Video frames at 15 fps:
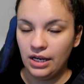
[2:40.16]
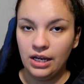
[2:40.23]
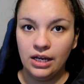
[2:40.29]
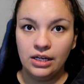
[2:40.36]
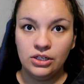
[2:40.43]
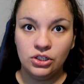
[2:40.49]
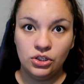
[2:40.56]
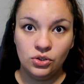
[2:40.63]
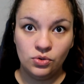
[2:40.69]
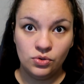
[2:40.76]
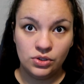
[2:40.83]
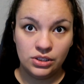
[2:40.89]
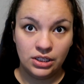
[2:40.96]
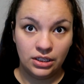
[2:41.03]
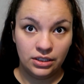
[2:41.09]
and
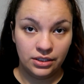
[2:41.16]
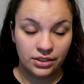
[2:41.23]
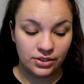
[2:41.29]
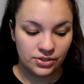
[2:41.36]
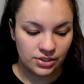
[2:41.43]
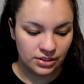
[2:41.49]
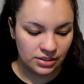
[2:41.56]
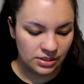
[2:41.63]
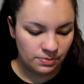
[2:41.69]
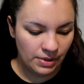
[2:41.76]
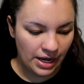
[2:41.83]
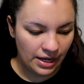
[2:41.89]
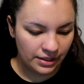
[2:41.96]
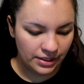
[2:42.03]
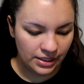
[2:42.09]
use the glitters in this
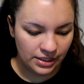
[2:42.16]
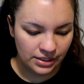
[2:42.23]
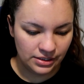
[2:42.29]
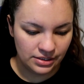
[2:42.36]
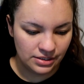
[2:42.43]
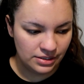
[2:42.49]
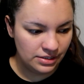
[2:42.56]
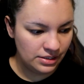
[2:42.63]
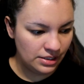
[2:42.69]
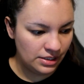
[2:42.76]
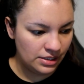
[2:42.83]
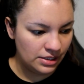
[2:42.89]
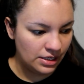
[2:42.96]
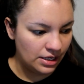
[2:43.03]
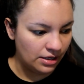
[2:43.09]
palette and
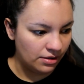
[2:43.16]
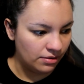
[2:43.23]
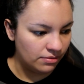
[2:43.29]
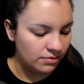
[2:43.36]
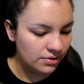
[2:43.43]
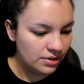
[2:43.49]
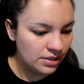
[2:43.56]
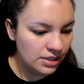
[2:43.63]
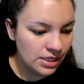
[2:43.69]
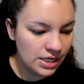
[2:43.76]
see how